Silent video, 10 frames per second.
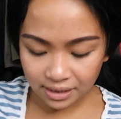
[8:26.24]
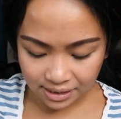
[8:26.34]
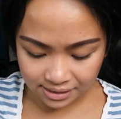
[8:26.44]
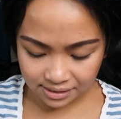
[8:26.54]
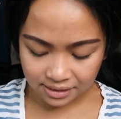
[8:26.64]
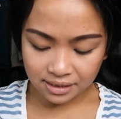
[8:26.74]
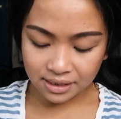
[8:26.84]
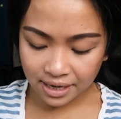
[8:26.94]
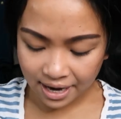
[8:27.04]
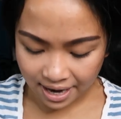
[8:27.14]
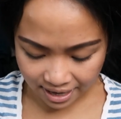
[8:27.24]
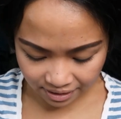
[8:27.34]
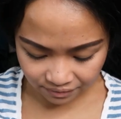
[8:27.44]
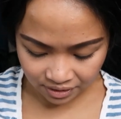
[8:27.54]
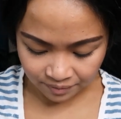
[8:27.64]
Next thing that I
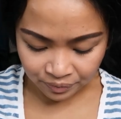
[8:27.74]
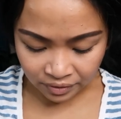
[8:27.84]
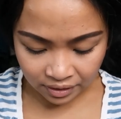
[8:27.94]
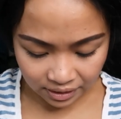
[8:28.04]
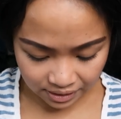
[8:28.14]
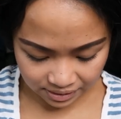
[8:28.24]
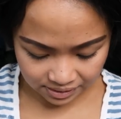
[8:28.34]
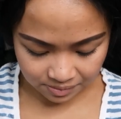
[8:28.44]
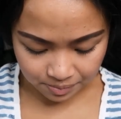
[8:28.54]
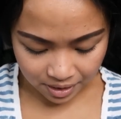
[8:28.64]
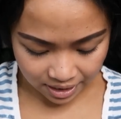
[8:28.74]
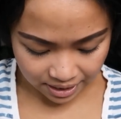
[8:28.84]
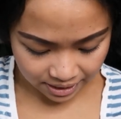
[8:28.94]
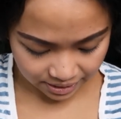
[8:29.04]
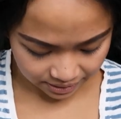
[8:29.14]
have is
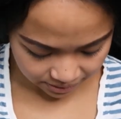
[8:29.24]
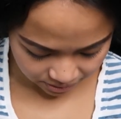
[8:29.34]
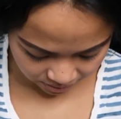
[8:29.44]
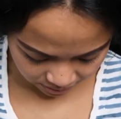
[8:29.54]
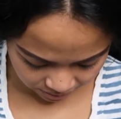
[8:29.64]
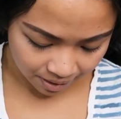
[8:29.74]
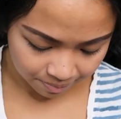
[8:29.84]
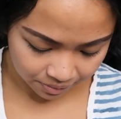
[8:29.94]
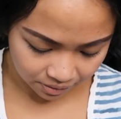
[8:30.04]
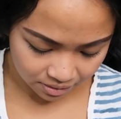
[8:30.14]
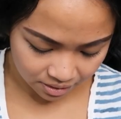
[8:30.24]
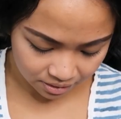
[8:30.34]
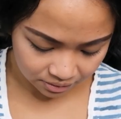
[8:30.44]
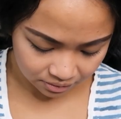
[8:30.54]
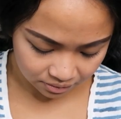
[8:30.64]
by
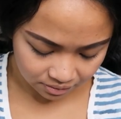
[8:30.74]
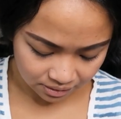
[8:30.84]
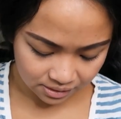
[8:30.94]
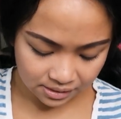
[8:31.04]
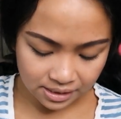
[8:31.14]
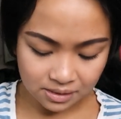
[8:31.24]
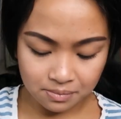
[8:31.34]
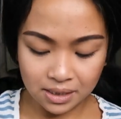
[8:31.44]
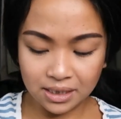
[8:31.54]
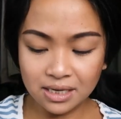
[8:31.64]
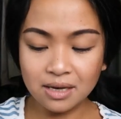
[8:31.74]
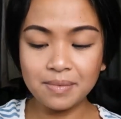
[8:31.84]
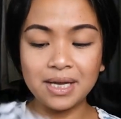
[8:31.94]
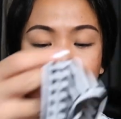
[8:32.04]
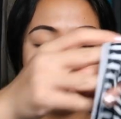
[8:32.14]
Papillon in a size
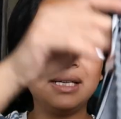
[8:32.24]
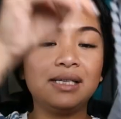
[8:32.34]
medium, and it